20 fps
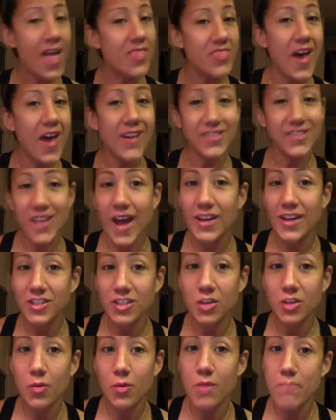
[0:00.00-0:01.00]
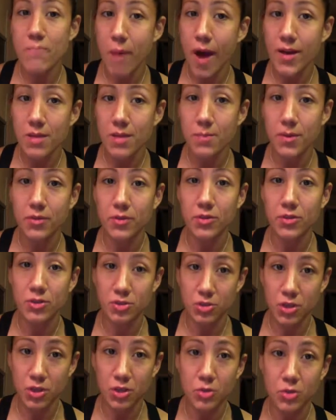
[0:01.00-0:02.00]
that's actually what bodybuilders
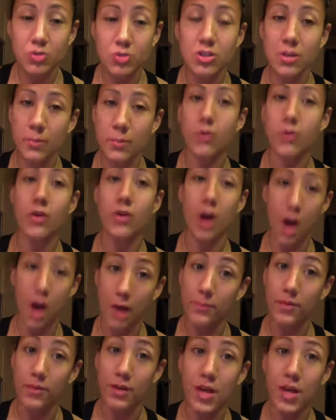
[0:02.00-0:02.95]
do to bulk up.